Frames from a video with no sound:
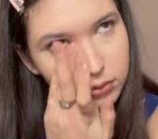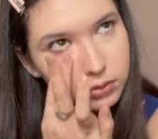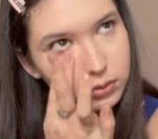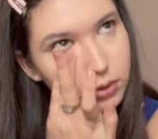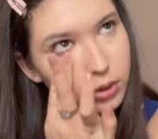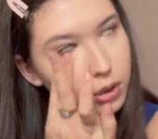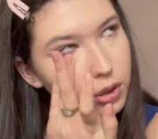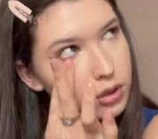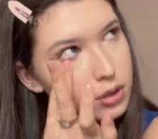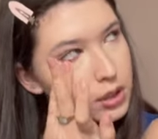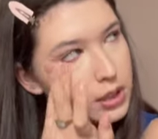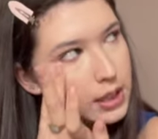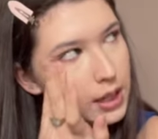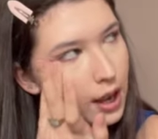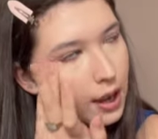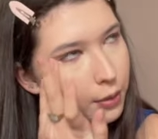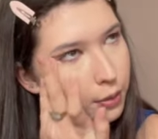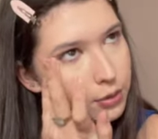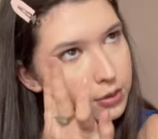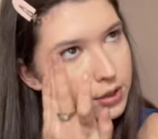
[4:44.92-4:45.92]
Honestly,
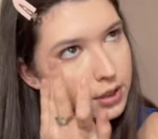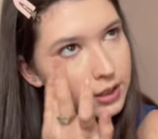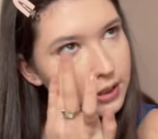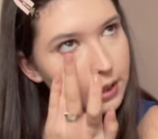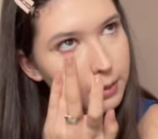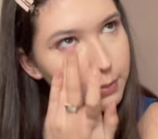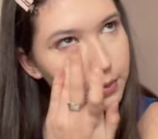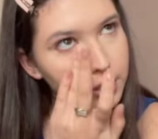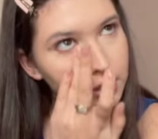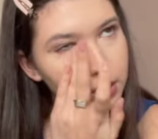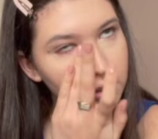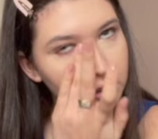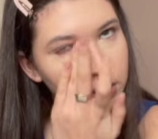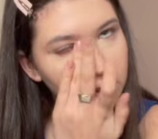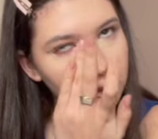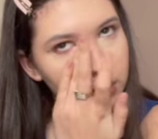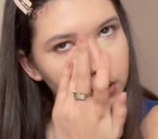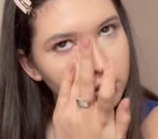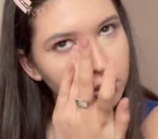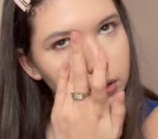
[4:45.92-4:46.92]
I was a little bit
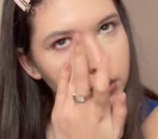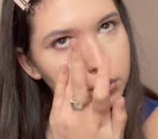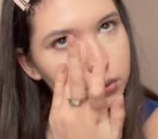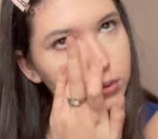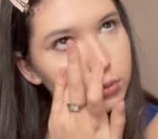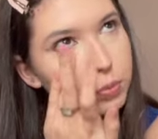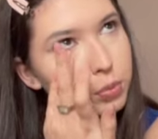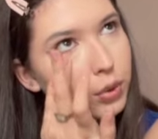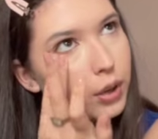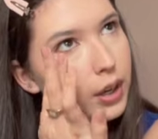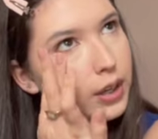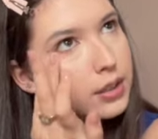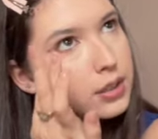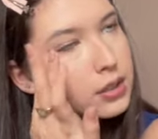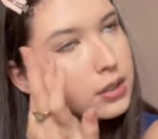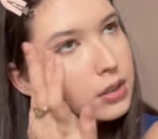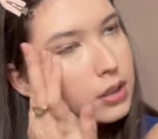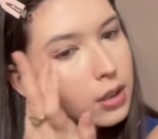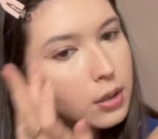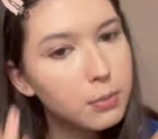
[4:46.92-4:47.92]

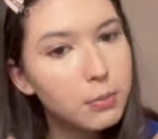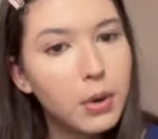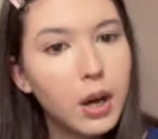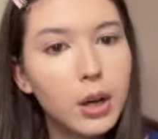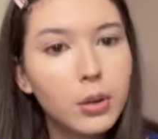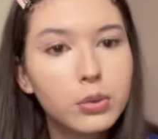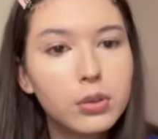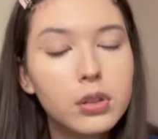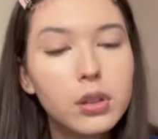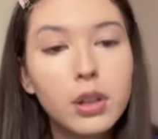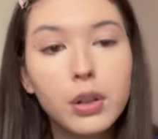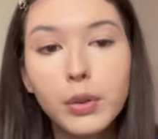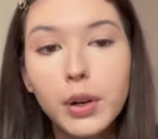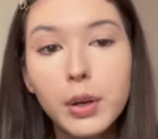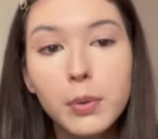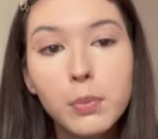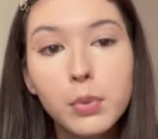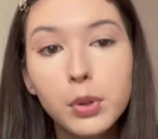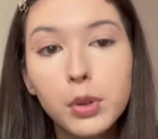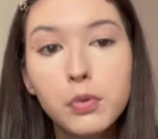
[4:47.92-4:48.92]
surprised about the Rare
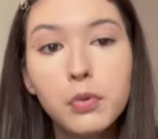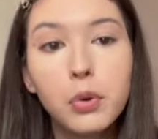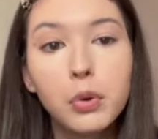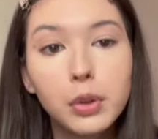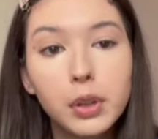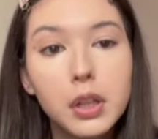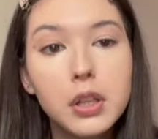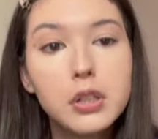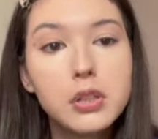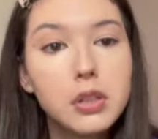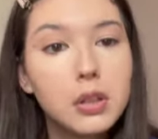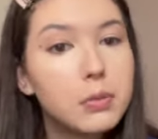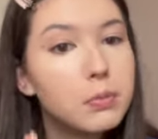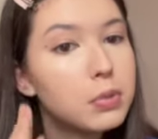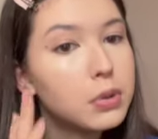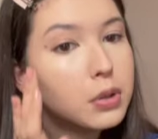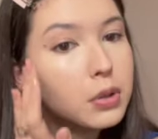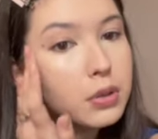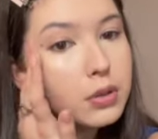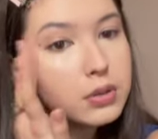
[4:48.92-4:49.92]
Beauty foundation
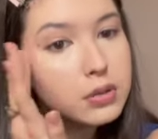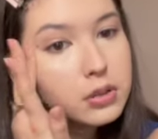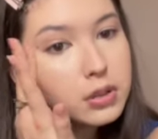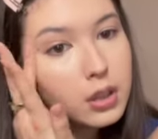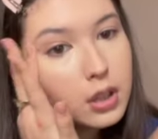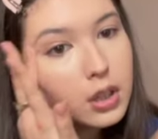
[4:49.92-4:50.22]
because,